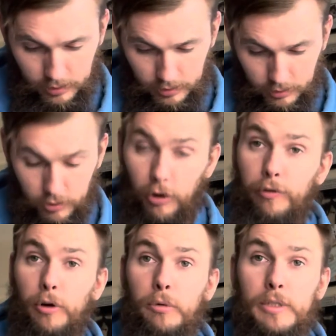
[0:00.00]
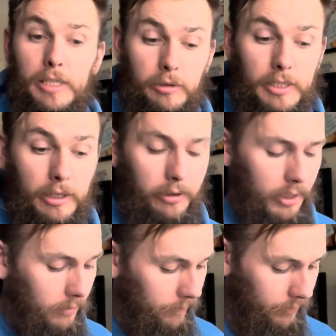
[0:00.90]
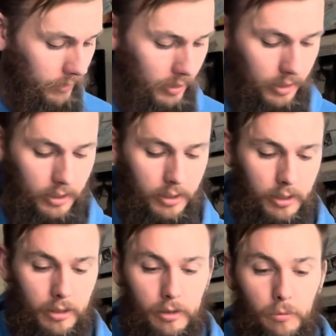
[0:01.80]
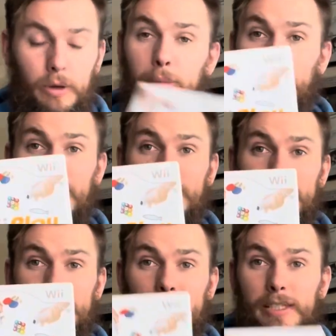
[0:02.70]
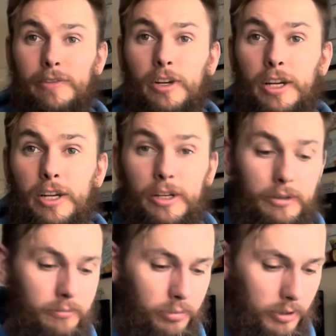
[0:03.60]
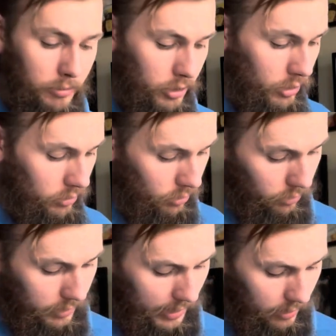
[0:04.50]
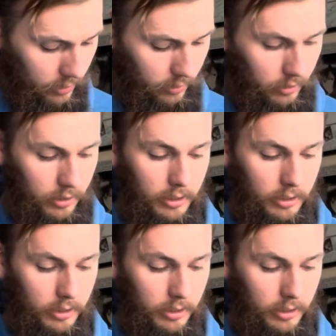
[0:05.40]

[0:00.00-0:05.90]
Sorry, I thought it was still sealed then. Wii Play sells $7.99 pretty much all day long.